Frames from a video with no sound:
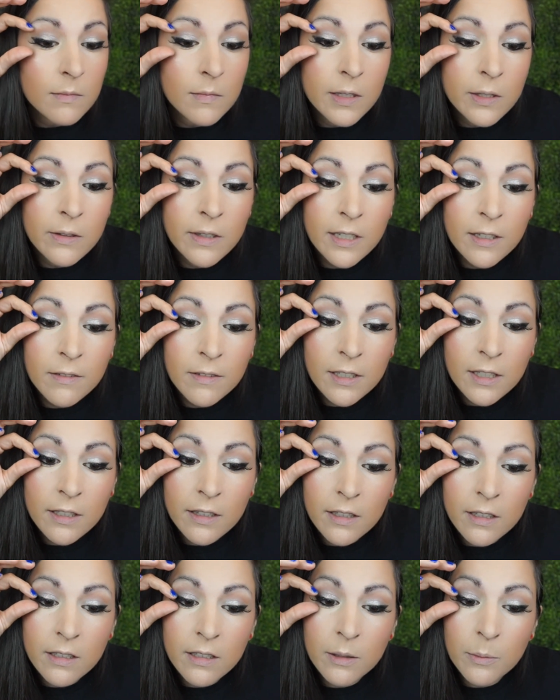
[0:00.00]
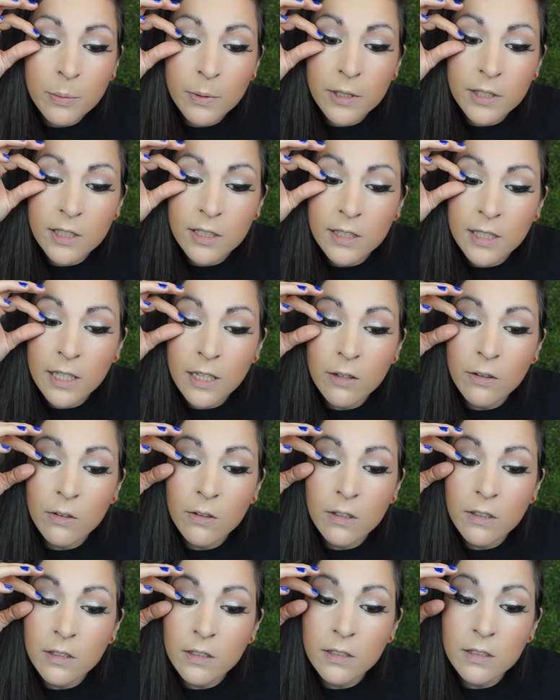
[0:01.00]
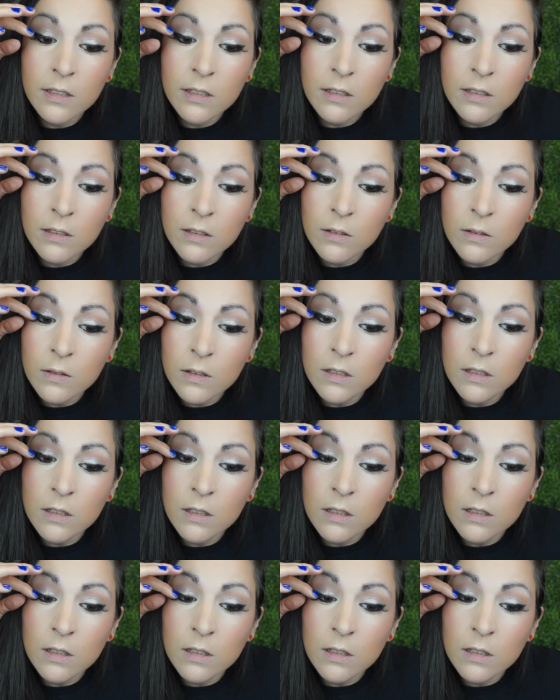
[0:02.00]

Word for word: don't have anything to push it down on, so.